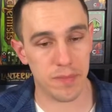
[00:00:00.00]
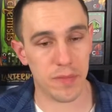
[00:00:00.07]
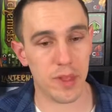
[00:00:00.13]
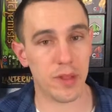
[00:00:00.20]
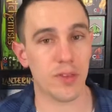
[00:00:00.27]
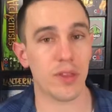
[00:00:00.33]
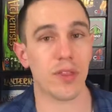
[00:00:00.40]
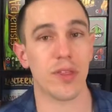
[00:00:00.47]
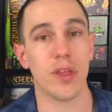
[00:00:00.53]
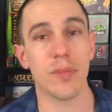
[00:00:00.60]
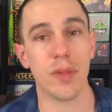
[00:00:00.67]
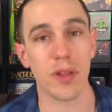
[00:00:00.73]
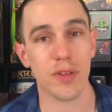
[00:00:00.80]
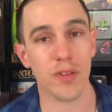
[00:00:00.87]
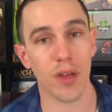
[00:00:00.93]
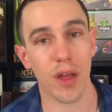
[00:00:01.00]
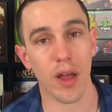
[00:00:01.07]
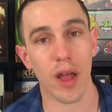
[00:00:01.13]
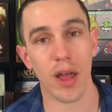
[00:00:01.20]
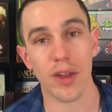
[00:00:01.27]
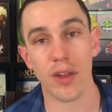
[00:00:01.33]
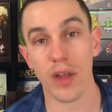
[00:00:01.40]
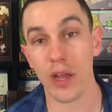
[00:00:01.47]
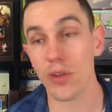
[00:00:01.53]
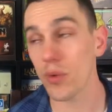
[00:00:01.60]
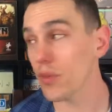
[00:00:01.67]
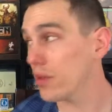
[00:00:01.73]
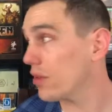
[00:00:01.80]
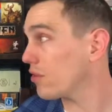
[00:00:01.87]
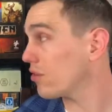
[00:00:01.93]
It's a theme that's, I don't
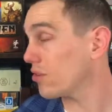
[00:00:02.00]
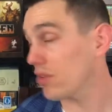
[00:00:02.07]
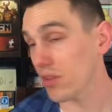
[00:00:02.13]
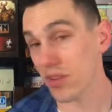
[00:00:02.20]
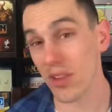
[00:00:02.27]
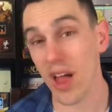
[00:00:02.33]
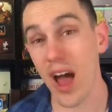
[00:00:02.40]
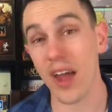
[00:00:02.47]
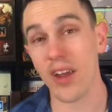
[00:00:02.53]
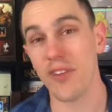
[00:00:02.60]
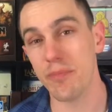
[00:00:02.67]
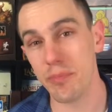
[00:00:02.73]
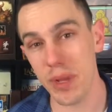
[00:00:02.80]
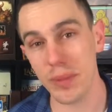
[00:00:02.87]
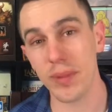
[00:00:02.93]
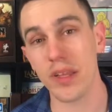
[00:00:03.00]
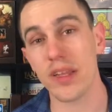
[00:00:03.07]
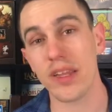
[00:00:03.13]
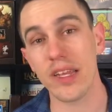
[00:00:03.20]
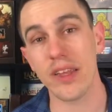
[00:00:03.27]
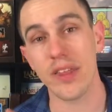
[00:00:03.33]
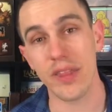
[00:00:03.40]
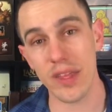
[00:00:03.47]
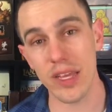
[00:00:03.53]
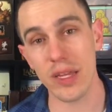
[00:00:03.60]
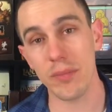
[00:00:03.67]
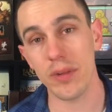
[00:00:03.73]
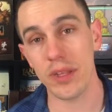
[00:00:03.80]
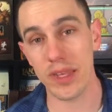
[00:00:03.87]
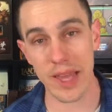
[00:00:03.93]
think that there's a lot of biblically
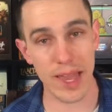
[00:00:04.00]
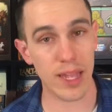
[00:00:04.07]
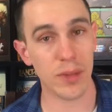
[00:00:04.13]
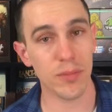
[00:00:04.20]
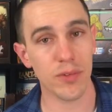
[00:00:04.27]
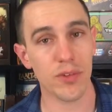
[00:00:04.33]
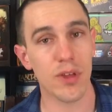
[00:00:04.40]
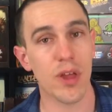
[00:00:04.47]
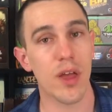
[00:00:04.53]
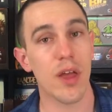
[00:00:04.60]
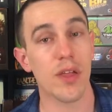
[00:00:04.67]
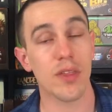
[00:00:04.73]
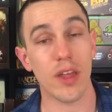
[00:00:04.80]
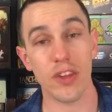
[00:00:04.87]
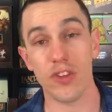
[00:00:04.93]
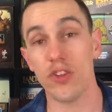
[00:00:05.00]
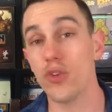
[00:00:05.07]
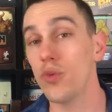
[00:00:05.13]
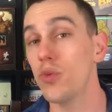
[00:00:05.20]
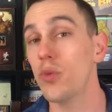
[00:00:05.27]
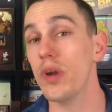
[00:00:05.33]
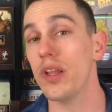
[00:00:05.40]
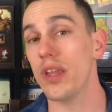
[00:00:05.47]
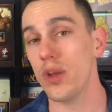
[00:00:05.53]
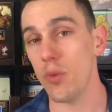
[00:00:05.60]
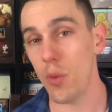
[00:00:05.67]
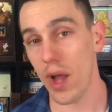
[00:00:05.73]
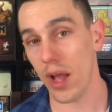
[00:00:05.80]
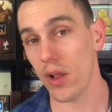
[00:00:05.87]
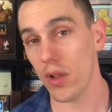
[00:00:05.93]
themed games that do really
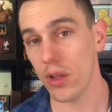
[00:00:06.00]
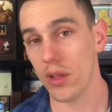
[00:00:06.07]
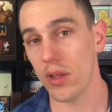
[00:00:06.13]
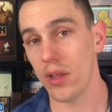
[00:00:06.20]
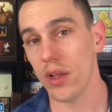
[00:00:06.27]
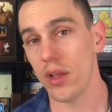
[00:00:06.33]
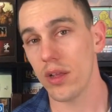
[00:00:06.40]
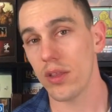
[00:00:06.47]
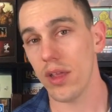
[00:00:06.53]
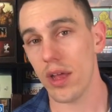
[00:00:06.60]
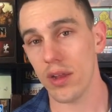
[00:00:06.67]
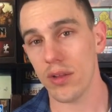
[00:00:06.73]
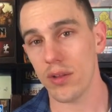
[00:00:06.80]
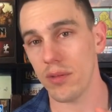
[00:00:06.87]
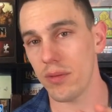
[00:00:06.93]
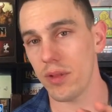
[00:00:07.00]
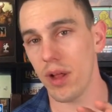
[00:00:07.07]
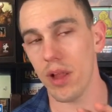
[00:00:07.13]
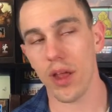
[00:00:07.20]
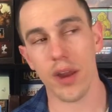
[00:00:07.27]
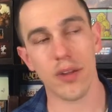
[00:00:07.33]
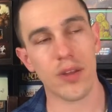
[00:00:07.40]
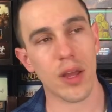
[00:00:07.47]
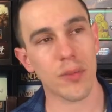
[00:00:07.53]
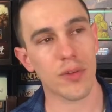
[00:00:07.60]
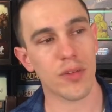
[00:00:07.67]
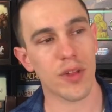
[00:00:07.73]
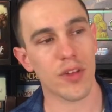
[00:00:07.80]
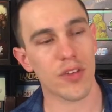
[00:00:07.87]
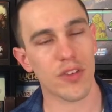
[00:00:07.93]
well. That a lot of times
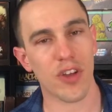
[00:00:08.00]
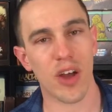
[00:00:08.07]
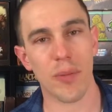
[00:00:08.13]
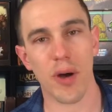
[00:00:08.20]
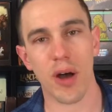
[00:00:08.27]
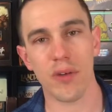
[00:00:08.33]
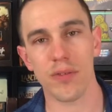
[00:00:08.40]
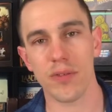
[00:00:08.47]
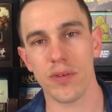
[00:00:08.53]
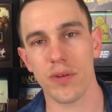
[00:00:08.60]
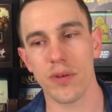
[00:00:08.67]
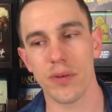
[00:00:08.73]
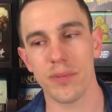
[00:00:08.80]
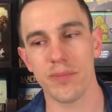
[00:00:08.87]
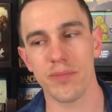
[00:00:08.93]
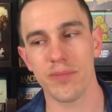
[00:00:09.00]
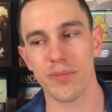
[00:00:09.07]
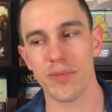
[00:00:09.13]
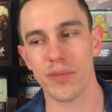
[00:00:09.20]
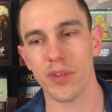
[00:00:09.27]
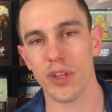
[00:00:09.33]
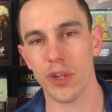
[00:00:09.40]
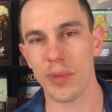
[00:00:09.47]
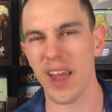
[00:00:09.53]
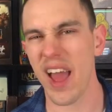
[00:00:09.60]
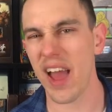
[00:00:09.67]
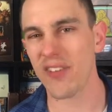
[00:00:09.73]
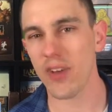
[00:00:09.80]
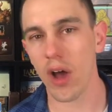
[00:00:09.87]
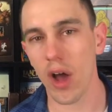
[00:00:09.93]
they just come off a little bit
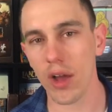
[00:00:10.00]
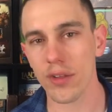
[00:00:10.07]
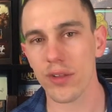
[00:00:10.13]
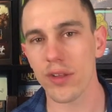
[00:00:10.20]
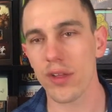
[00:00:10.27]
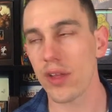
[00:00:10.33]
half-cocked.